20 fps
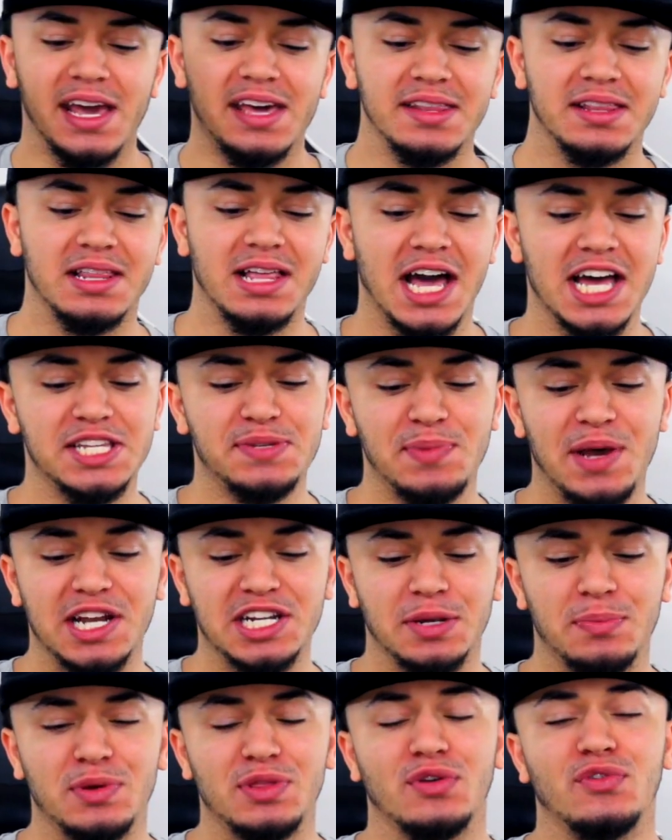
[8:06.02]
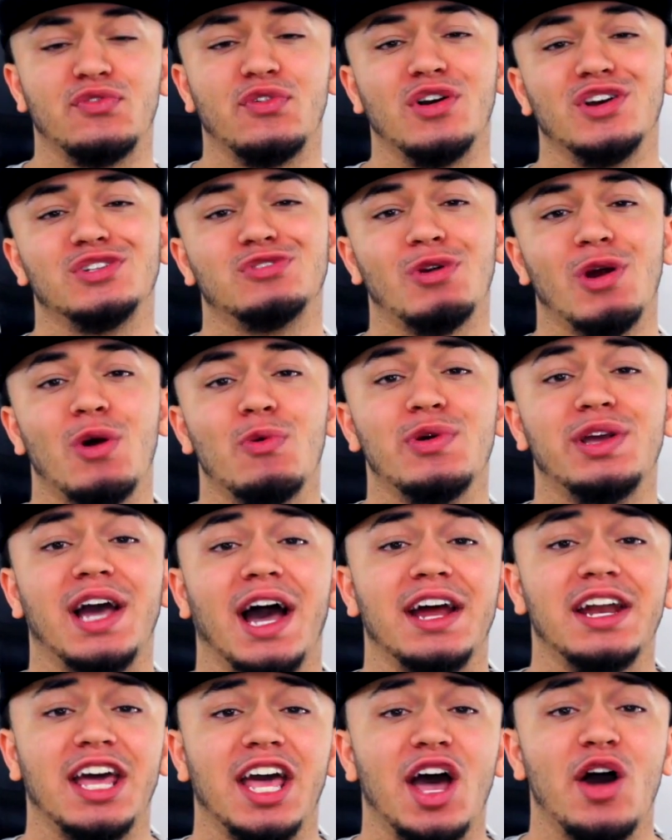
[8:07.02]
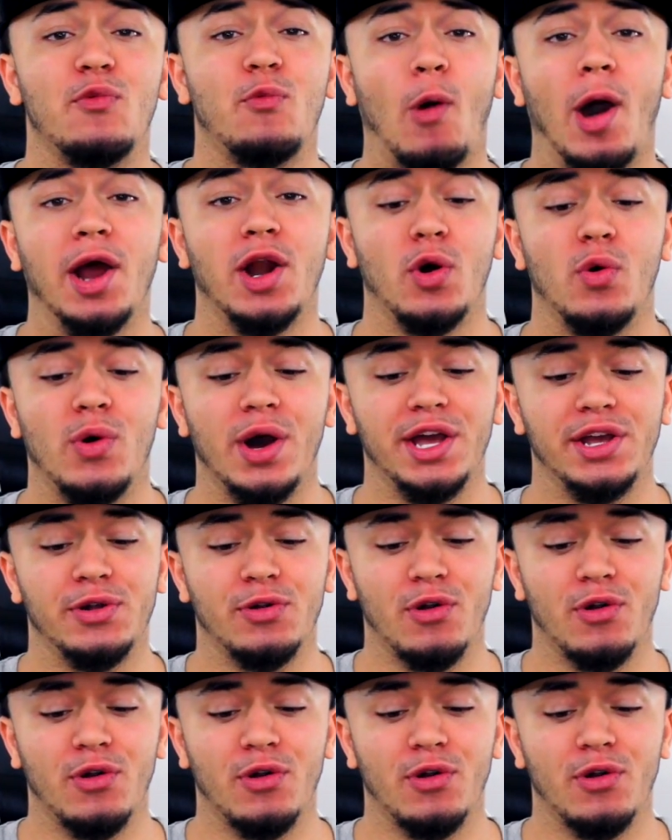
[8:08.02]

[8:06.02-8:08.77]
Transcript: And the last matchup of the first round, we kind of have white on white